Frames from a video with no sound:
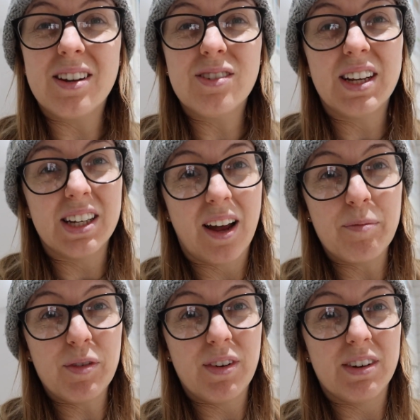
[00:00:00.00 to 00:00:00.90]
I don't really,
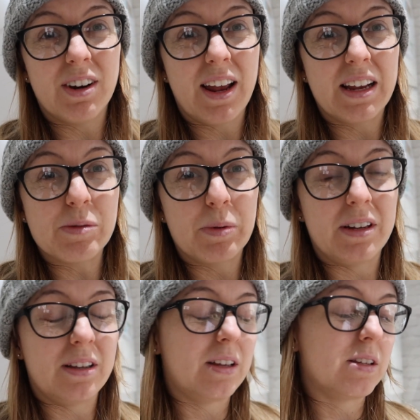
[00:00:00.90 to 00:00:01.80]
I'm not very good at
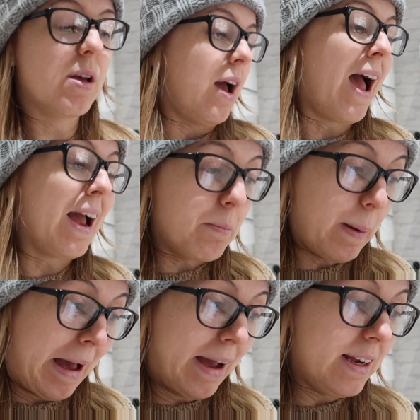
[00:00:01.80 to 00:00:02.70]
explaining this. Hang
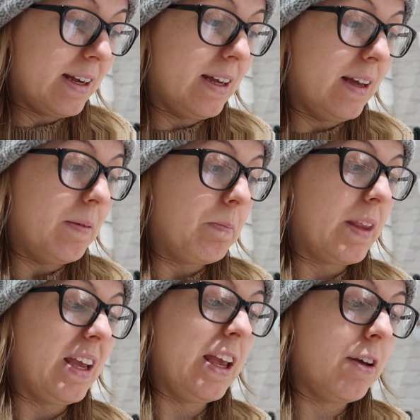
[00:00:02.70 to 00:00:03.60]
back.
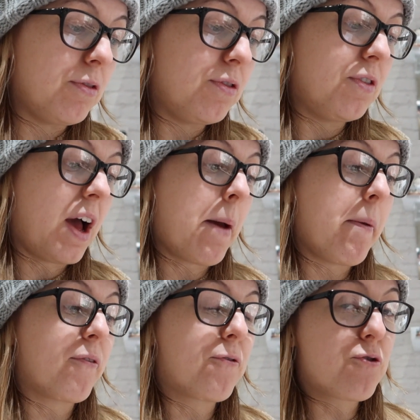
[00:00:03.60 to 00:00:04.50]
If
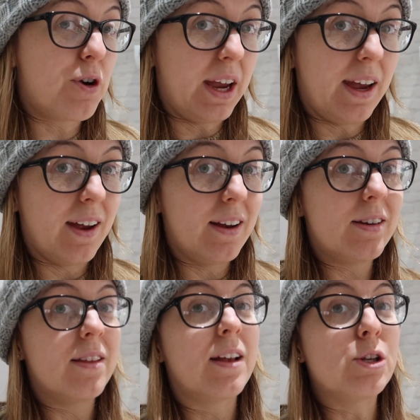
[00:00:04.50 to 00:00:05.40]
I'm
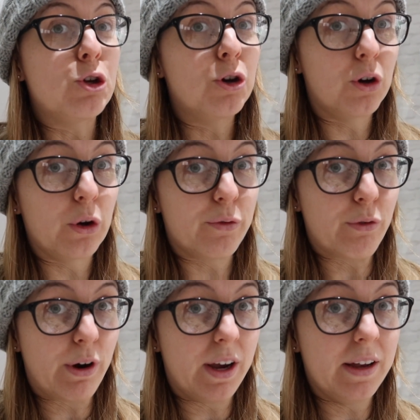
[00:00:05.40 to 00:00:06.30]
afraid, then go
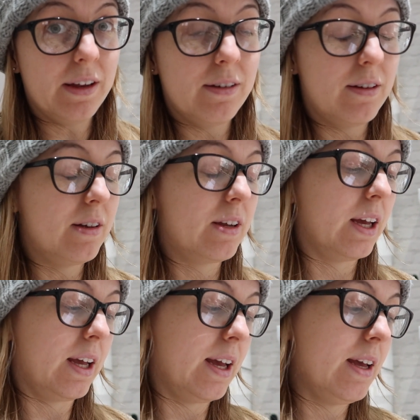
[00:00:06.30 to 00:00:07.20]
for it,
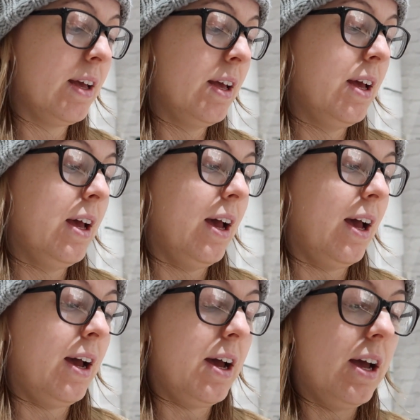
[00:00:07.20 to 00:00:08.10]
okay?
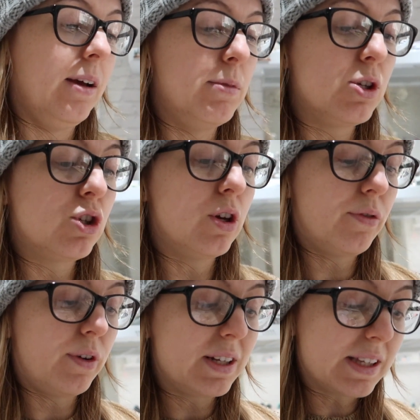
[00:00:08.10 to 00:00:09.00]
Um, so
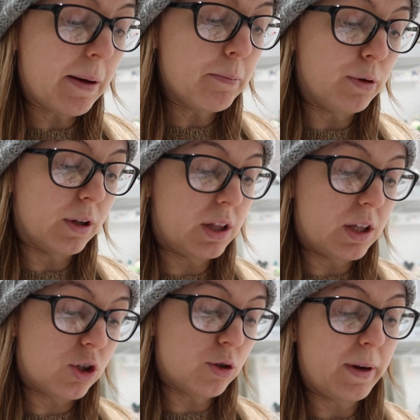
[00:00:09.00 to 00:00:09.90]
for example, and
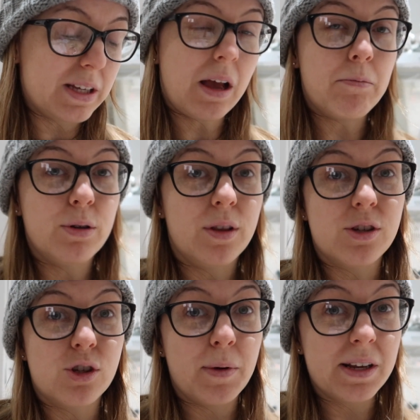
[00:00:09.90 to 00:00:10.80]
there's some example,
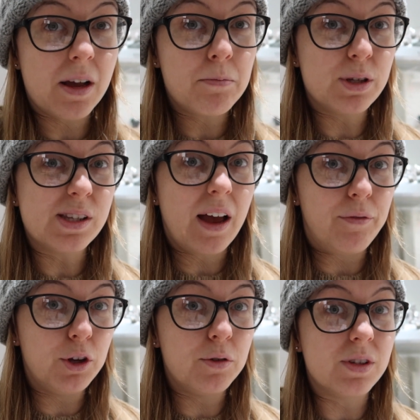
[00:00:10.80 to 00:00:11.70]
there's some examples that
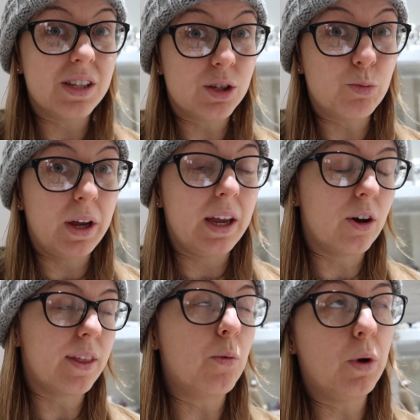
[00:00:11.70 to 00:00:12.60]
I've used this
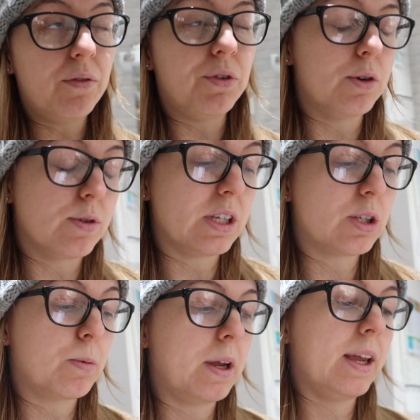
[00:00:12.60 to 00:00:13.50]
week or that we've used
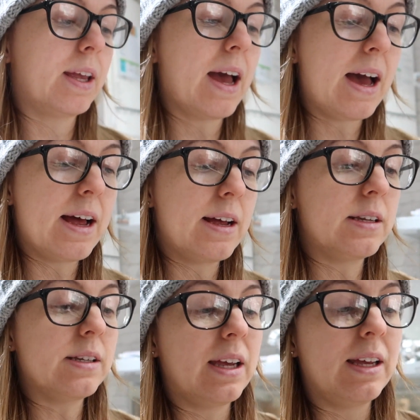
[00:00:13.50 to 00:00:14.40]
this week,
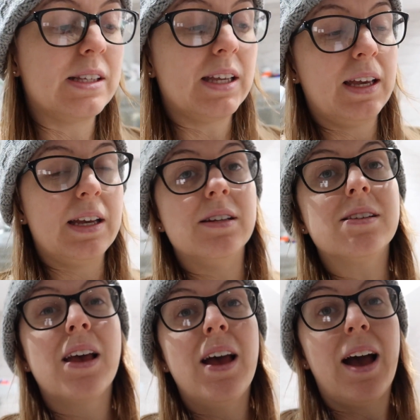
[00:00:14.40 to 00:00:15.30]
and it is